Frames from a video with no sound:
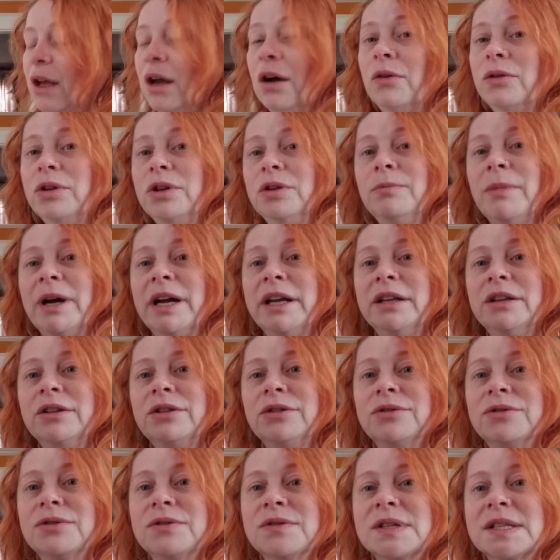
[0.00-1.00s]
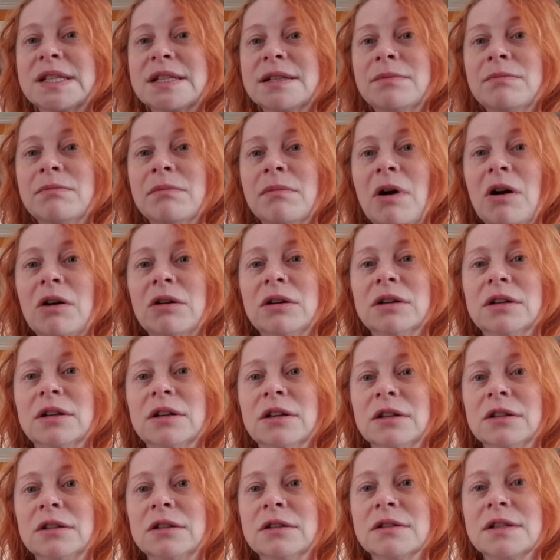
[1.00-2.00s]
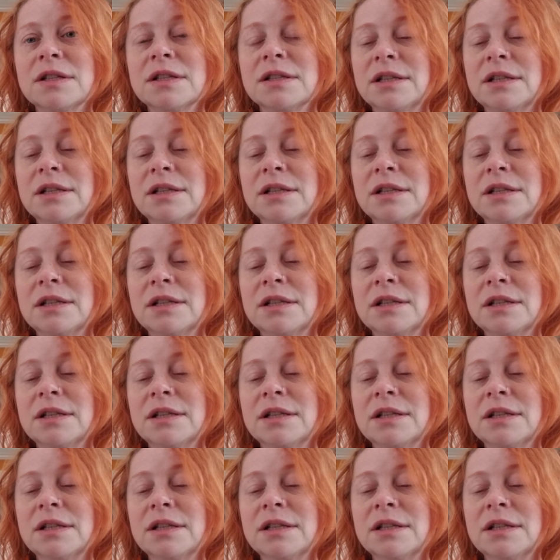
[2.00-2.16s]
you might use some markers.